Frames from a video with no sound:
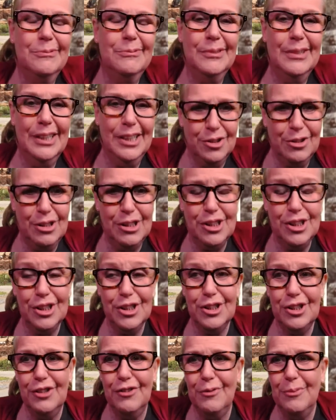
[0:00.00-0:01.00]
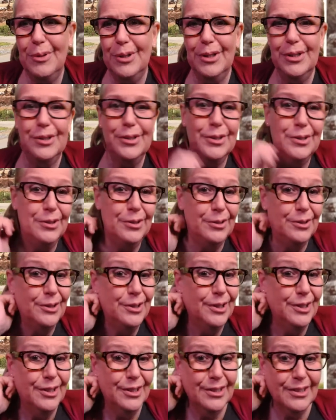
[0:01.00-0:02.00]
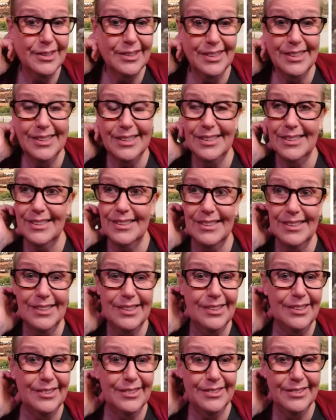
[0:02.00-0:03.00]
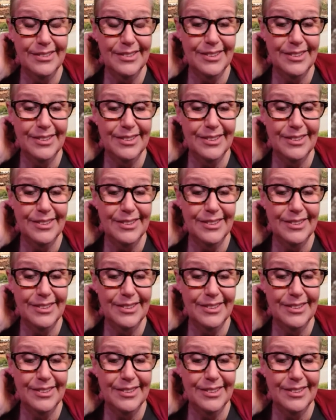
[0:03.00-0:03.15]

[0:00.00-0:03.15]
interesting show for me to do because you know